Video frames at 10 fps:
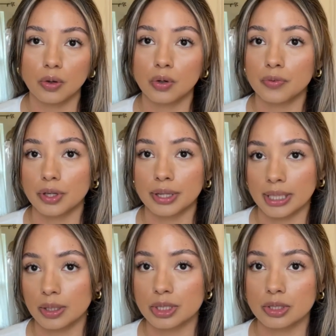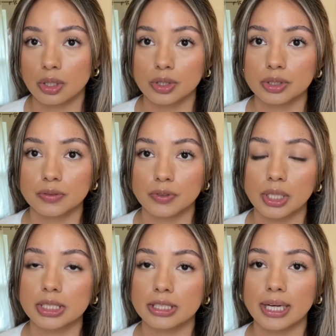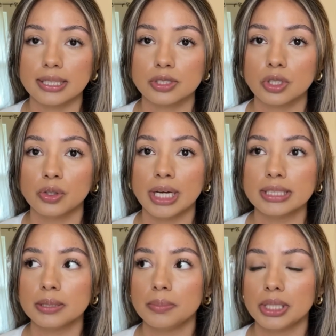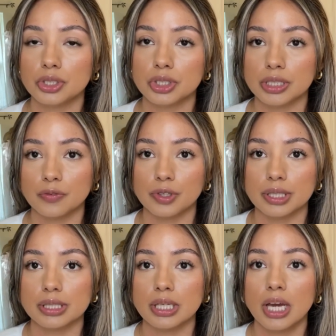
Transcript: over $1,000 for each class. So that's a major difference.